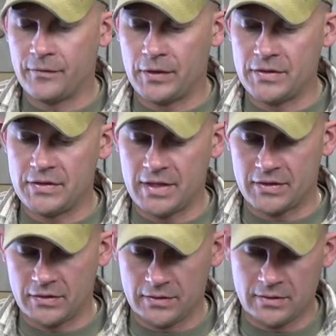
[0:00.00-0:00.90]
front
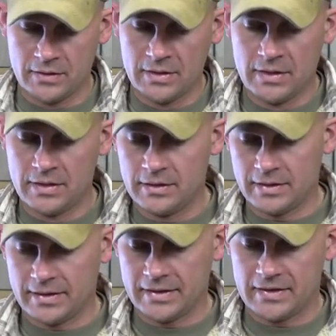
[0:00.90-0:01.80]
section,
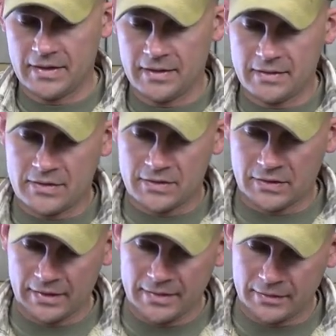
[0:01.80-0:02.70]
like I said, is
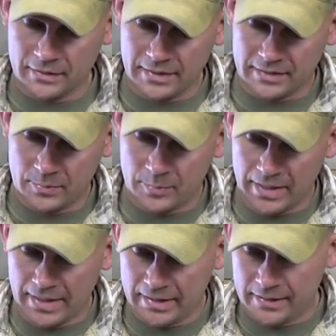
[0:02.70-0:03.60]
slender like the
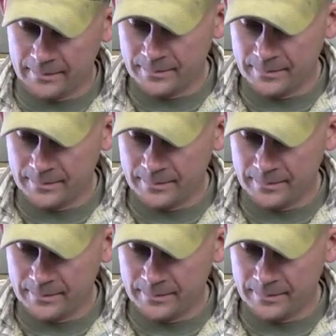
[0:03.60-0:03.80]
back.